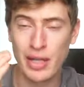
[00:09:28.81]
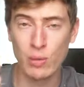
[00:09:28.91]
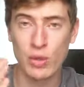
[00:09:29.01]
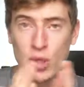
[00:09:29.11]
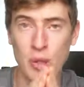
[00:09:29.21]
it
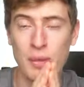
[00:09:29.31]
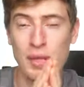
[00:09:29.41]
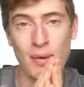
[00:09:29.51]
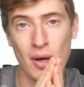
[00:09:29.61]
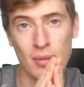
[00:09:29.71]
will show up in
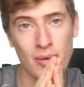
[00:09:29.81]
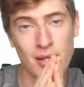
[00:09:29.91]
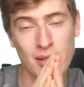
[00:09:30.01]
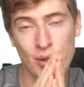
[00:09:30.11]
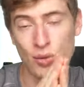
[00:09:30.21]
the
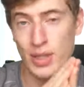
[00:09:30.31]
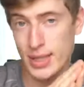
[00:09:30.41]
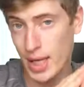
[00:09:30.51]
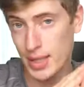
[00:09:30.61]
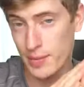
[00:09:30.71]
marketplace. It always
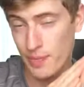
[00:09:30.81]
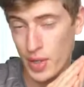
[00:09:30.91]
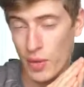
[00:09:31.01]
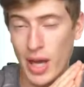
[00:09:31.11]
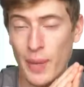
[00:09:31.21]
does,
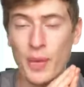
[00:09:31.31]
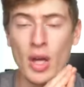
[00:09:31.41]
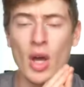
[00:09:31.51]
okay?